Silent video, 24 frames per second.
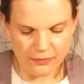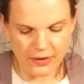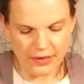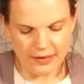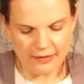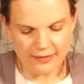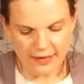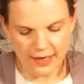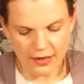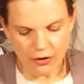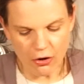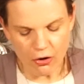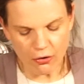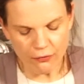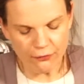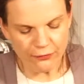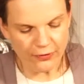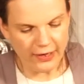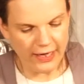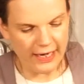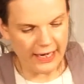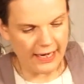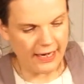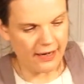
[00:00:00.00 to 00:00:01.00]
going to take it off the
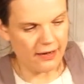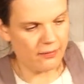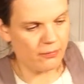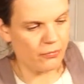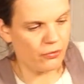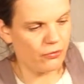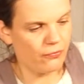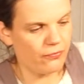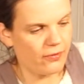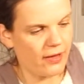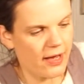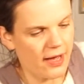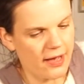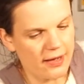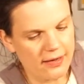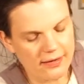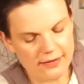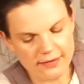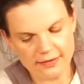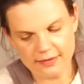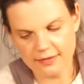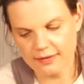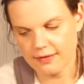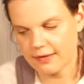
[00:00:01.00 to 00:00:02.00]
heat, move that,
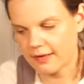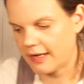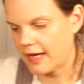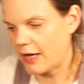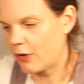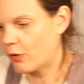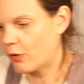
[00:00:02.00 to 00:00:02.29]
get the